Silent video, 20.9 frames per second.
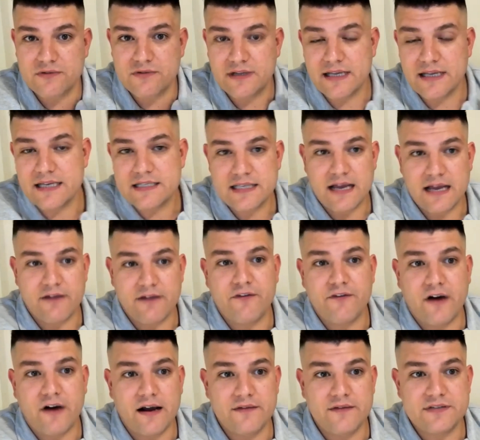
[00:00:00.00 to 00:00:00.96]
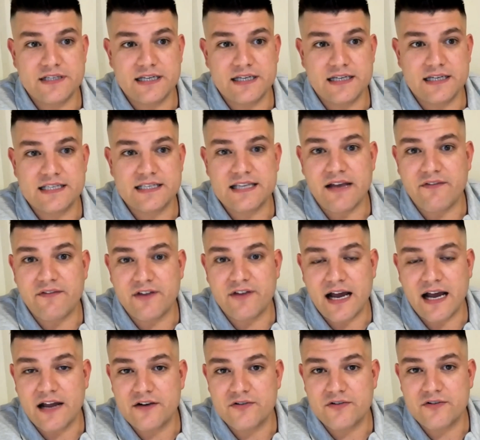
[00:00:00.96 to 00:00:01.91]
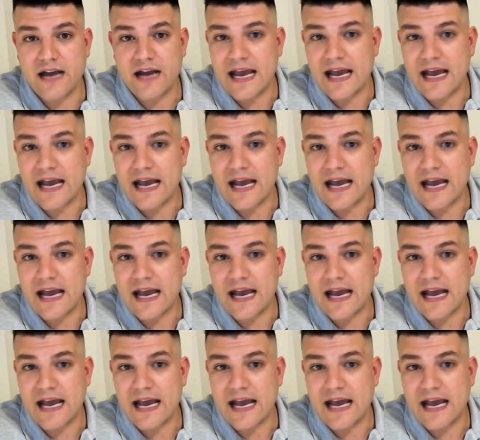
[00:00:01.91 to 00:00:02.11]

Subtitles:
release that 500, 600, 700,